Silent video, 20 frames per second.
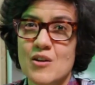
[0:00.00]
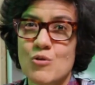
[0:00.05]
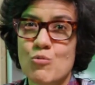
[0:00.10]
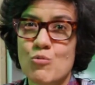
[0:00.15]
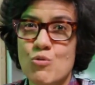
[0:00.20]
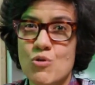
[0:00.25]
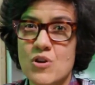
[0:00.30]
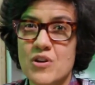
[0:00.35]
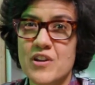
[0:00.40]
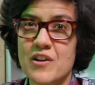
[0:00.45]

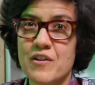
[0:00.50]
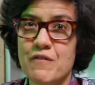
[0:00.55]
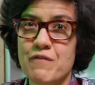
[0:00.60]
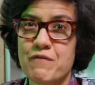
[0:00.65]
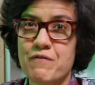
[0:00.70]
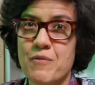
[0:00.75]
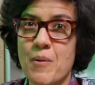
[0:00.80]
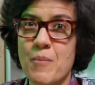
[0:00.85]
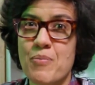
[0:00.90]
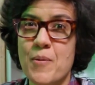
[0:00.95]
working
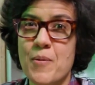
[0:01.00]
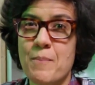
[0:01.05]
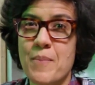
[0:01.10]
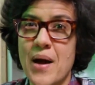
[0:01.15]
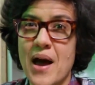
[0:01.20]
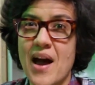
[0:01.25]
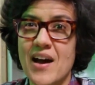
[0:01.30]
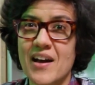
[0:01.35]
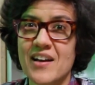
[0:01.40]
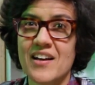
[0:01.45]
from the
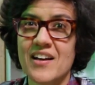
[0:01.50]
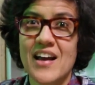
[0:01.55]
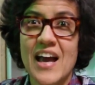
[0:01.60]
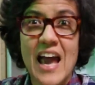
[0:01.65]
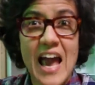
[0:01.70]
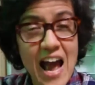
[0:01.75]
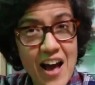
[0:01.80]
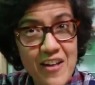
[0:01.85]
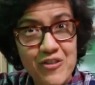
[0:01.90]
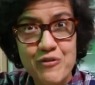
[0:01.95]
back
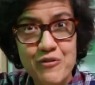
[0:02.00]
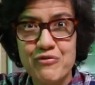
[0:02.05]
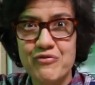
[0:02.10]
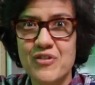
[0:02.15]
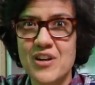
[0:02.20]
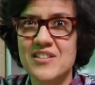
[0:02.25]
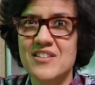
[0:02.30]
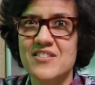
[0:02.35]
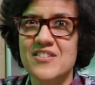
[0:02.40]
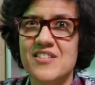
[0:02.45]
and the
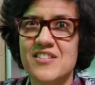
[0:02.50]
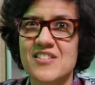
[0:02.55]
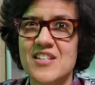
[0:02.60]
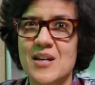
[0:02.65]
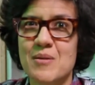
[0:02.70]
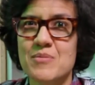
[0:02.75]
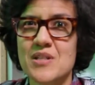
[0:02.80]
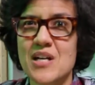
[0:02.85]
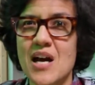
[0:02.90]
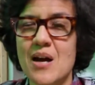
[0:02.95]
front at the
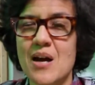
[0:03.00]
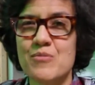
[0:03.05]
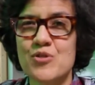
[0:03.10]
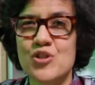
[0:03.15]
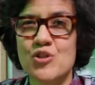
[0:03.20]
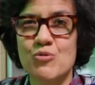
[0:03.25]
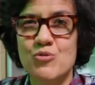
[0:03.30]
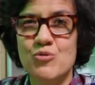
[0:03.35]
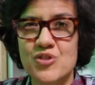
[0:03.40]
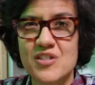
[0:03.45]
same time,
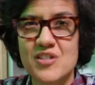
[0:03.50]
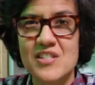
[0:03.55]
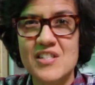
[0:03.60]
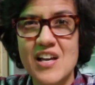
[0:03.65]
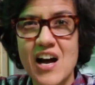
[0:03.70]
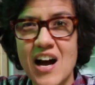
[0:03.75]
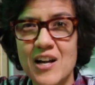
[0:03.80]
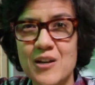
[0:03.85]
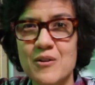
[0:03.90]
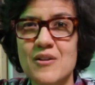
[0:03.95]
so it
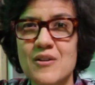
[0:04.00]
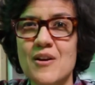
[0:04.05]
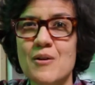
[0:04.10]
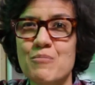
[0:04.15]
not